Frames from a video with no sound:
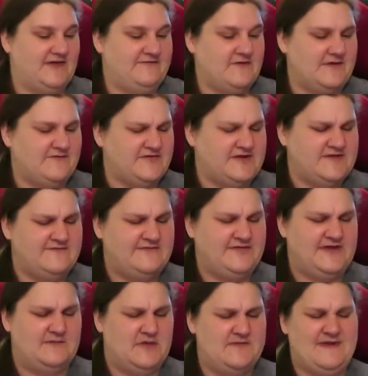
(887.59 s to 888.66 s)
Have you ever
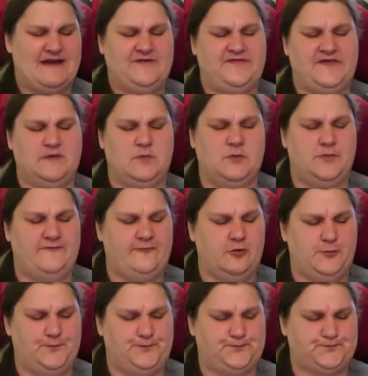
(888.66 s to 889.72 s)
done my paracetamol
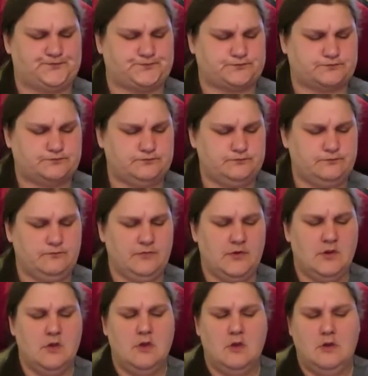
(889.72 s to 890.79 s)
before? No.
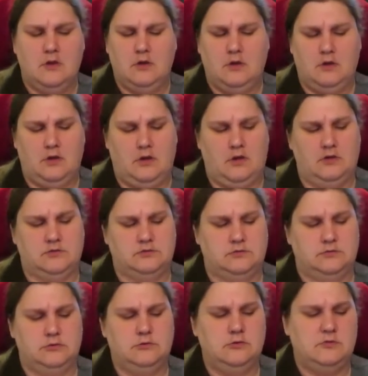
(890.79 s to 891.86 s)
Ah,
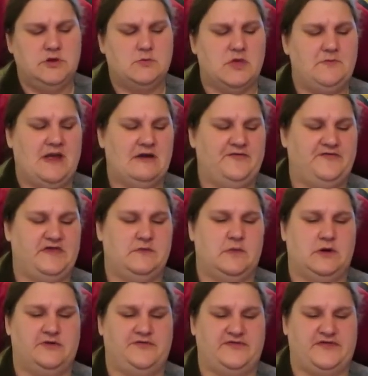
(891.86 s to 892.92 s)
normally my
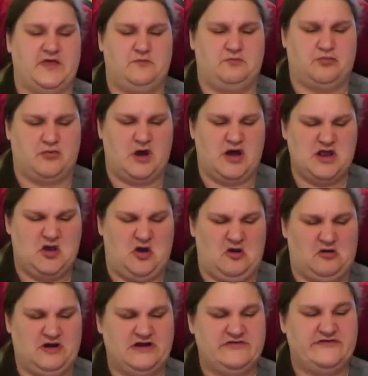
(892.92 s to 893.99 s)
paracetamol is this like bright
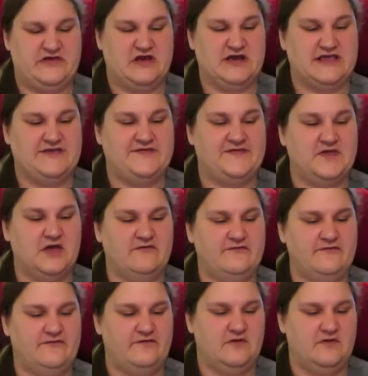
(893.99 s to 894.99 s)
orange yucky stuff.